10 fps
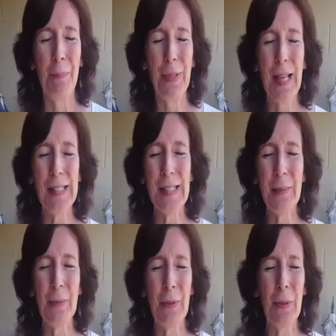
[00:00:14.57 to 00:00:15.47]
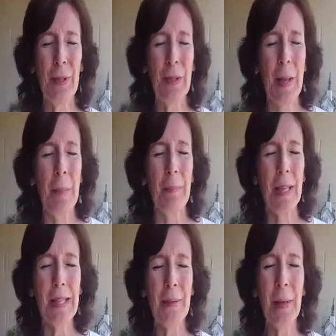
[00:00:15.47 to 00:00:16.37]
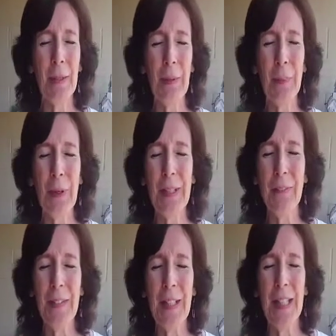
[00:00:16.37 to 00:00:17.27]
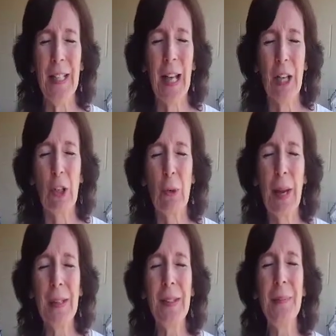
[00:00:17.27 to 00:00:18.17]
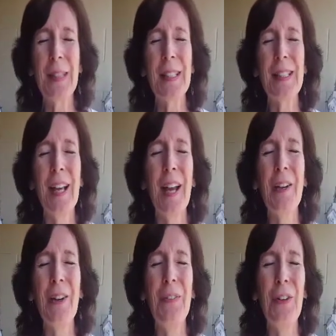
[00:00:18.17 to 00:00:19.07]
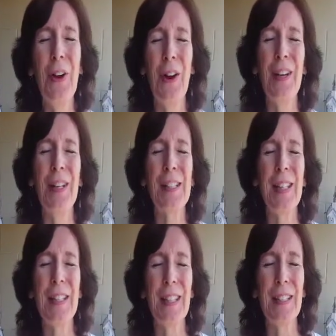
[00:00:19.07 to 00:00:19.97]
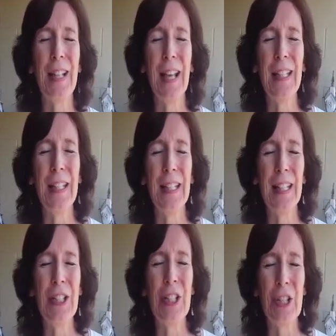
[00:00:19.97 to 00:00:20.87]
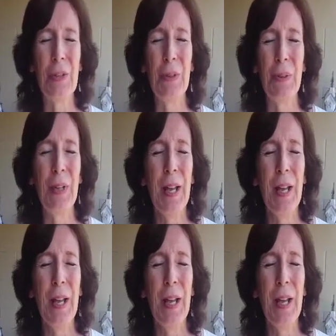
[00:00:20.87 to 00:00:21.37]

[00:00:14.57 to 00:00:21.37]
Bless them, Lord. Meet them at their point of need. Grant them the desire of their heart as they delight in you.